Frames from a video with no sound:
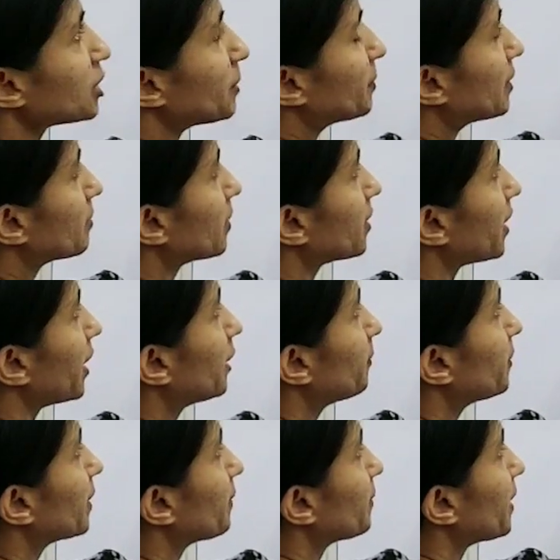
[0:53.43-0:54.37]
chapter number
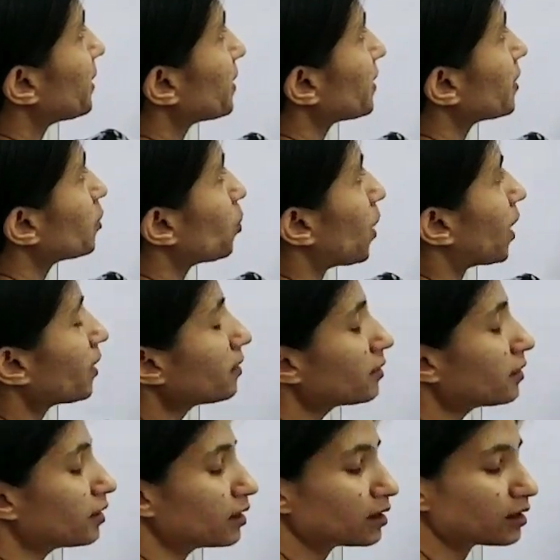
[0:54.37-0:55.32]
8, but I'm writing it
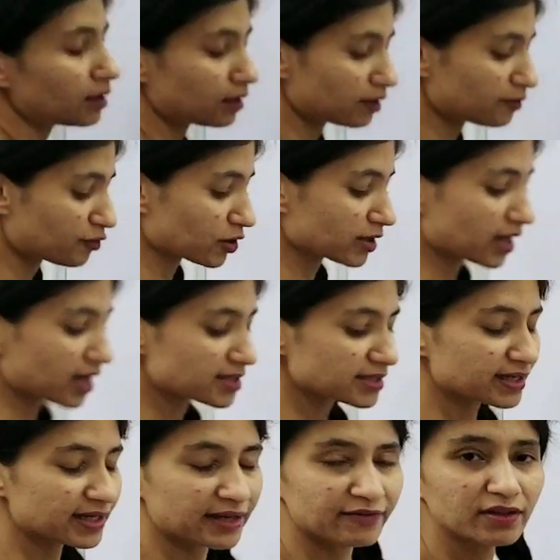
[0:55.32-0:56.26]
1. For
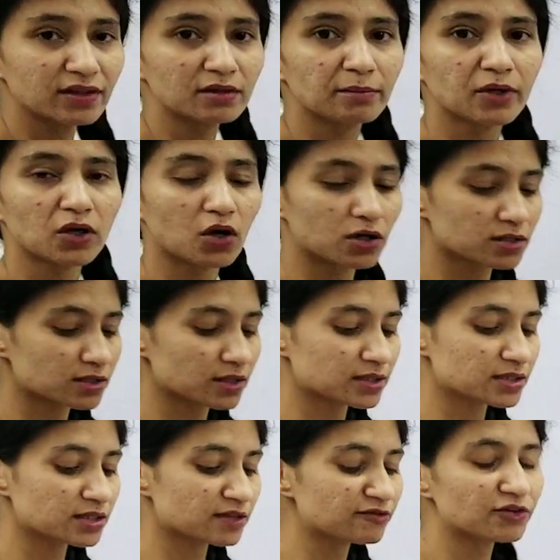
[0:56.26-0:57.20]
class 11th, because
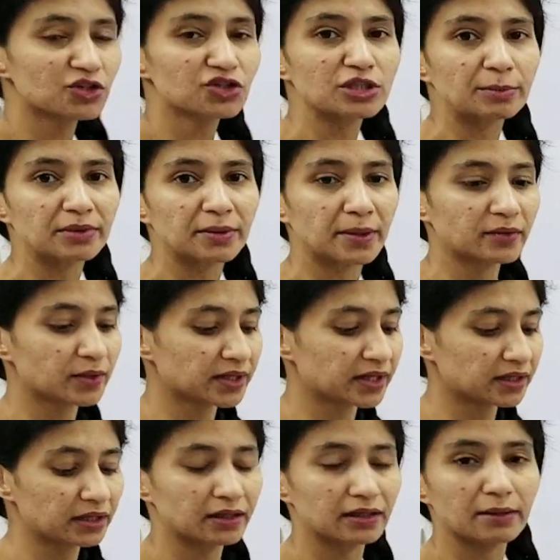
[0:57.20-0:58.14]
it's the first chapter that we are
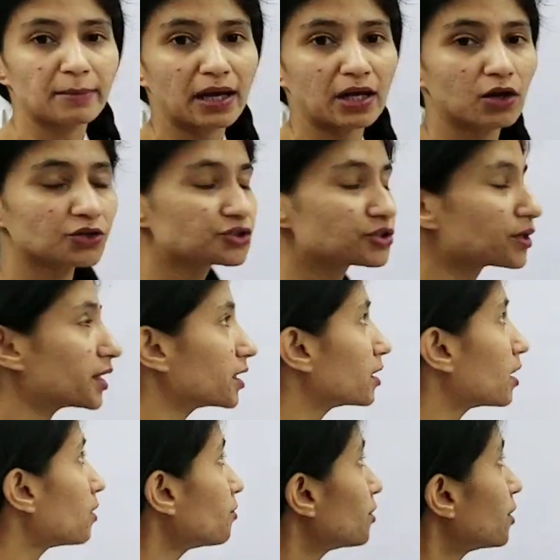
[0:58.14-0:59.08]
taking in the biology right
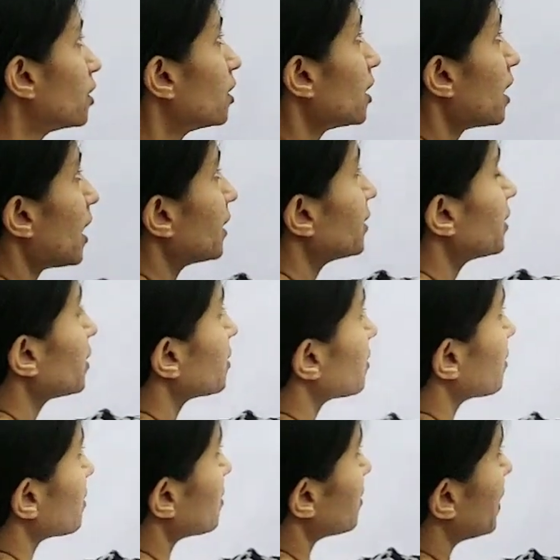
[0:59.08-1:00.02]
now, and the
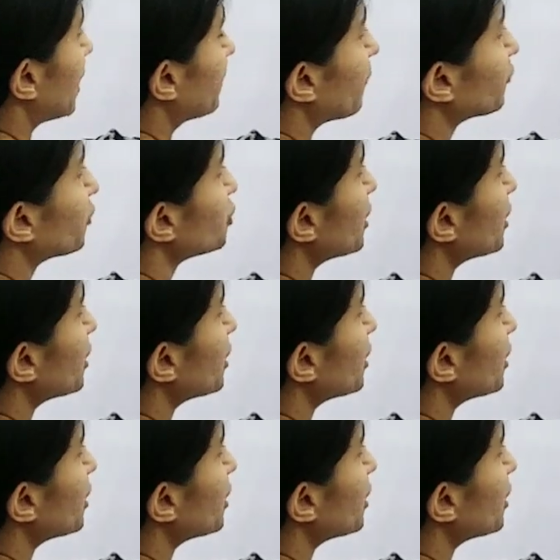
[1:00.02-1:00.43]
name of the